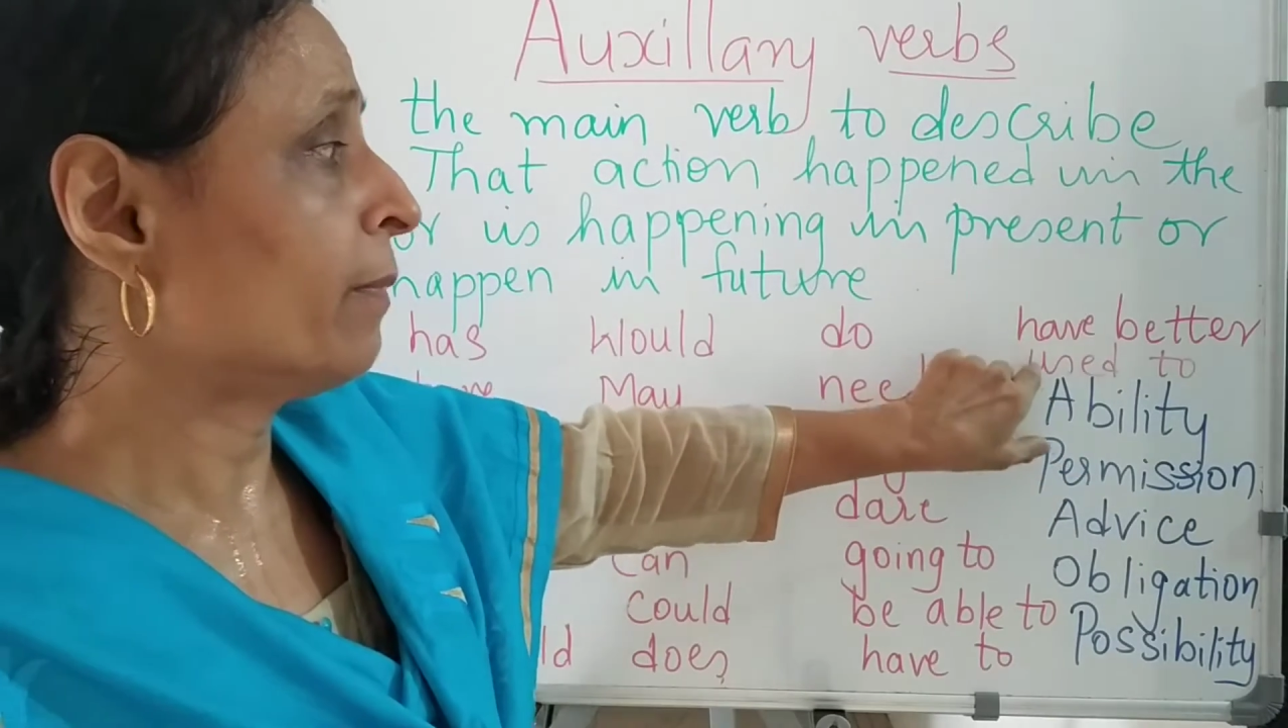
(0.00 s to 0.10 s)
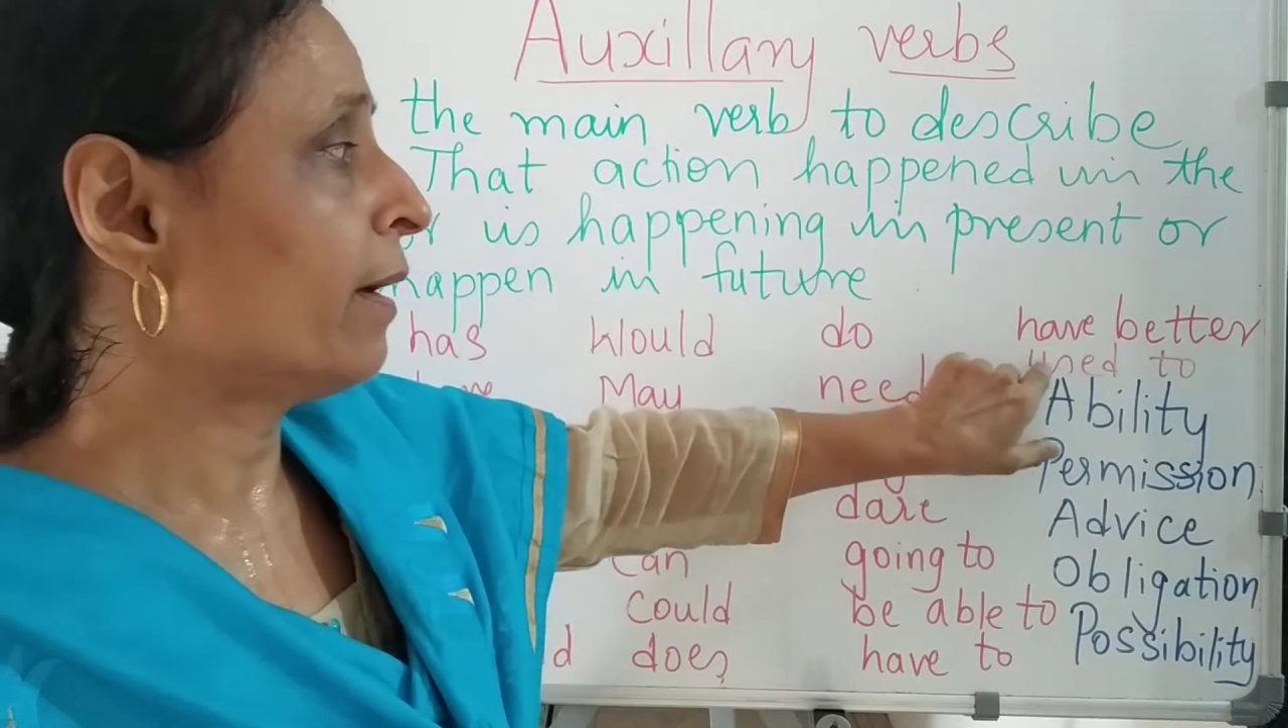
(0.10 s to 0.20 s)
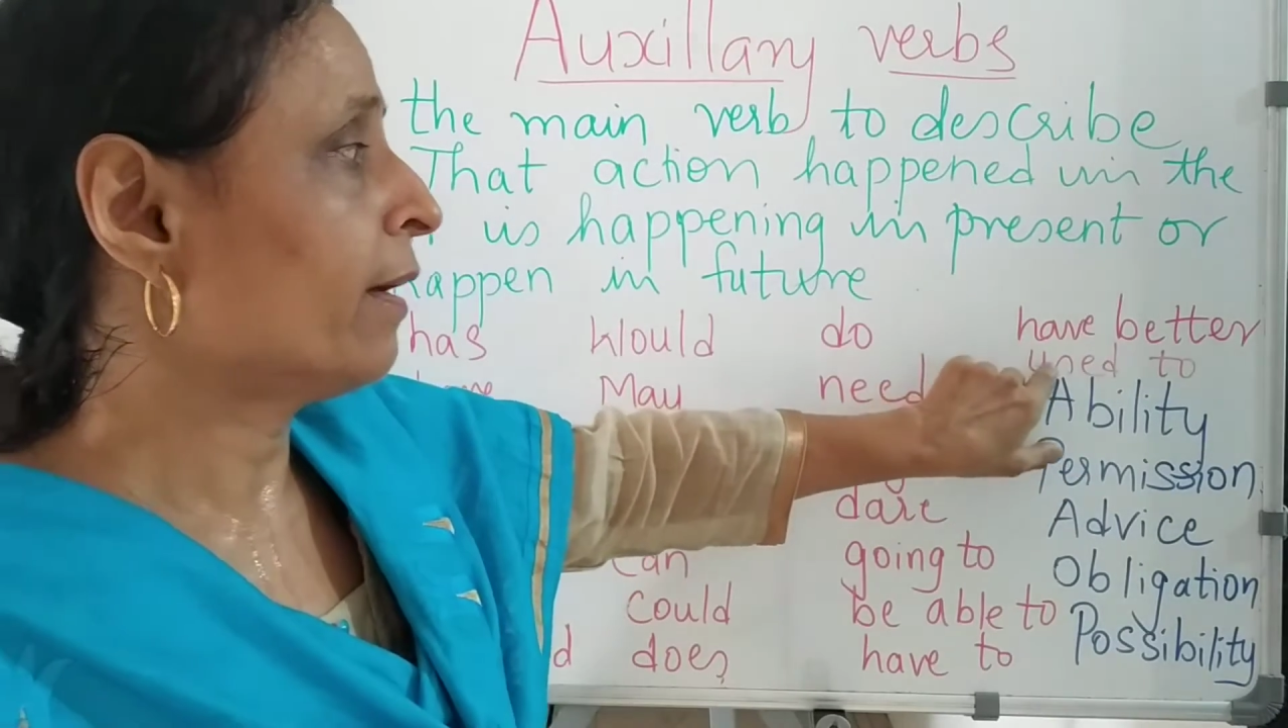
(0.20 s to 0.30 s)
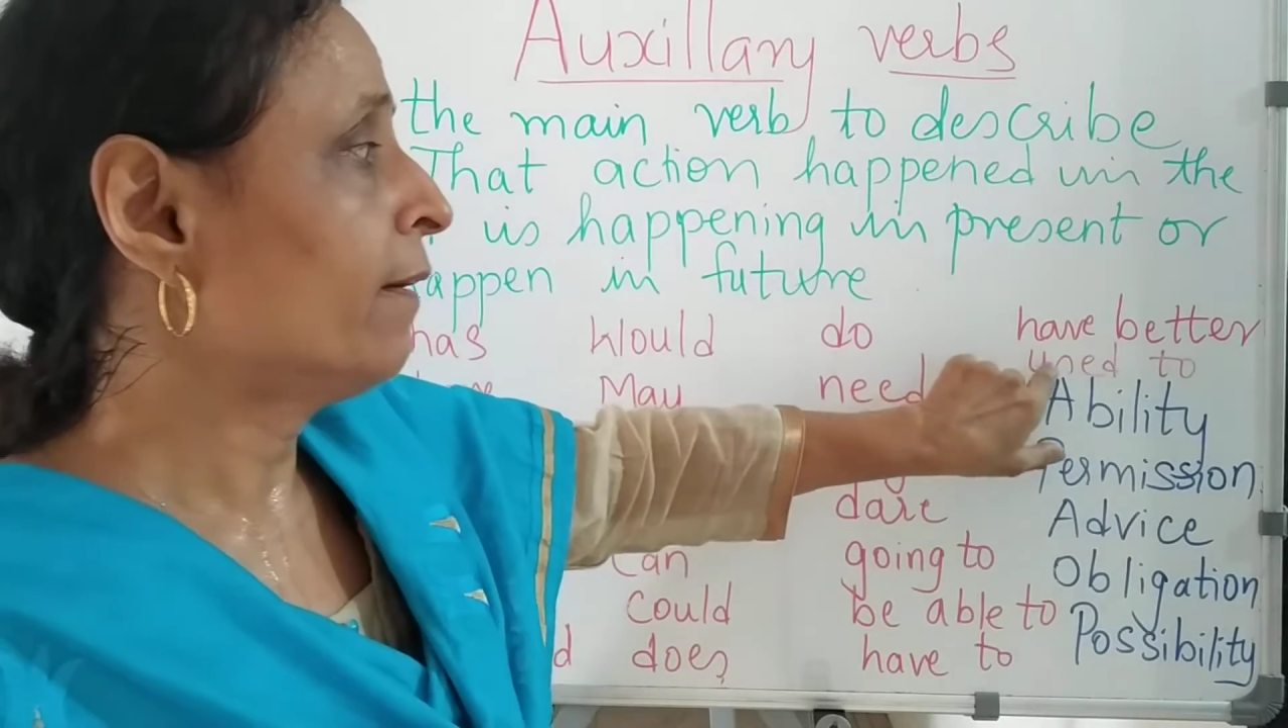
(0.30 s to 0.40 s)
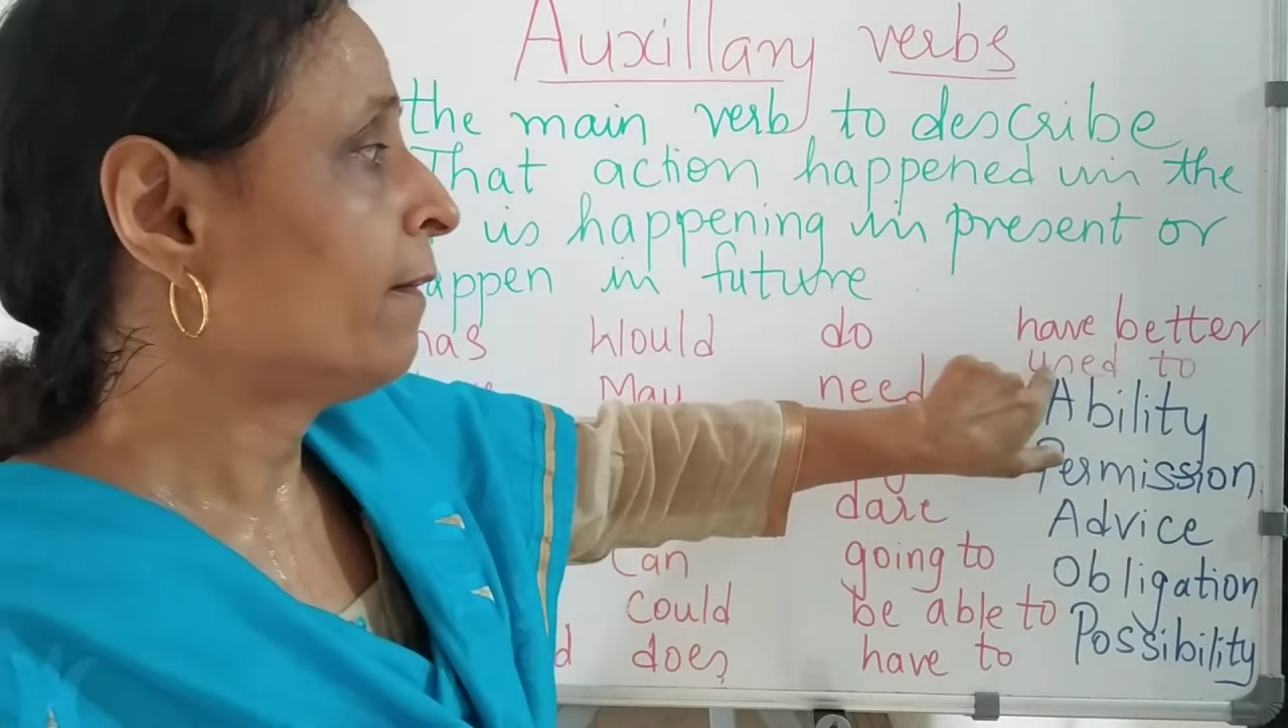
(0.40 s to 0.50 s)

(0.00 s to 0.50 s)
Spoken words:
by